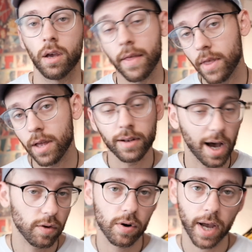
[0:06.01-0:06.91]
And then
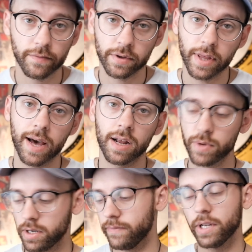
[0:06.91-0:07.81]
not long after that, I
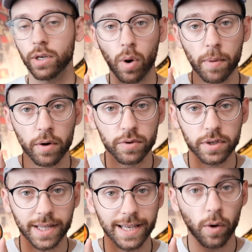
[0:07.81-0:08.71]
made a video about
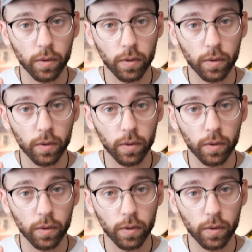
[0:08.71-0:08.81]
using the